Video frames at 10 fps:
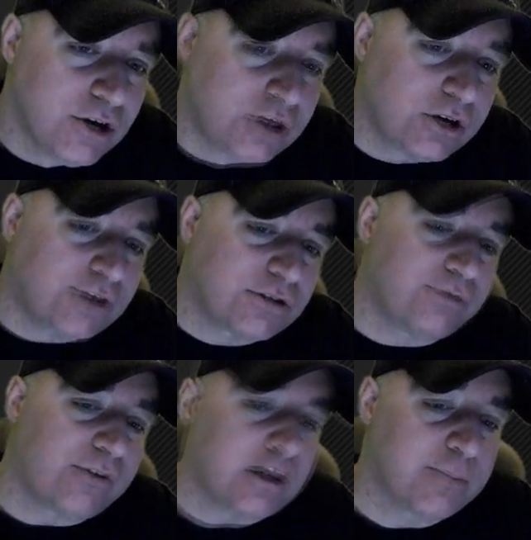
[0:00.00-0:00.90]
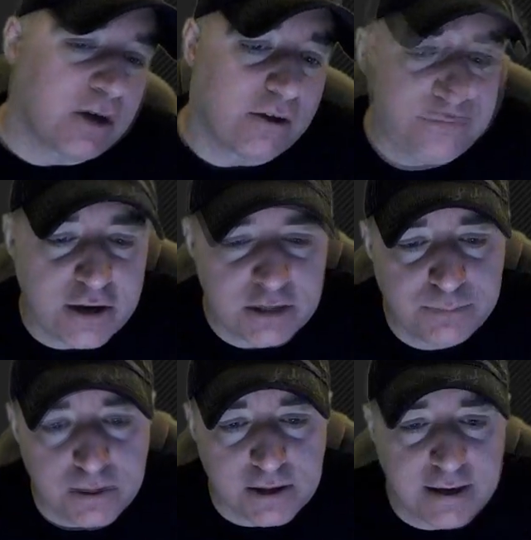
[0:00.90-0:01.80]
You can also follow me on
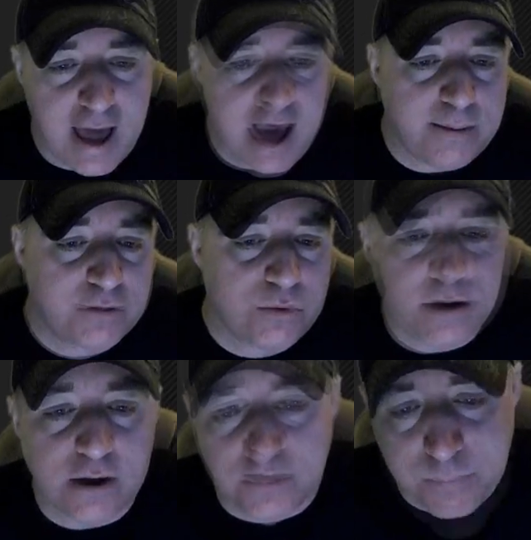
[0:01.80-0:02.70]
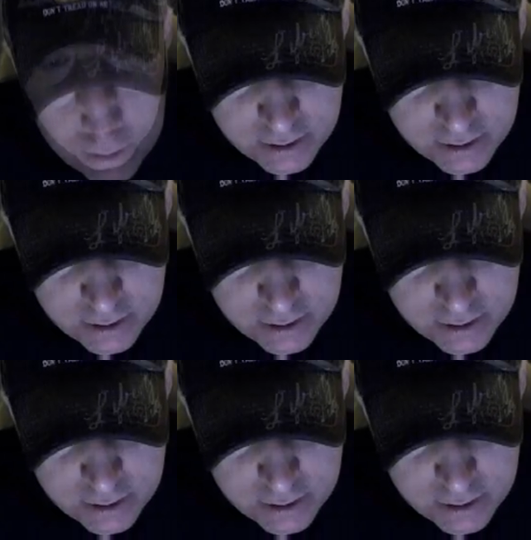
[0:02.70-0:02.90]
Facebook, Gab, Twitter,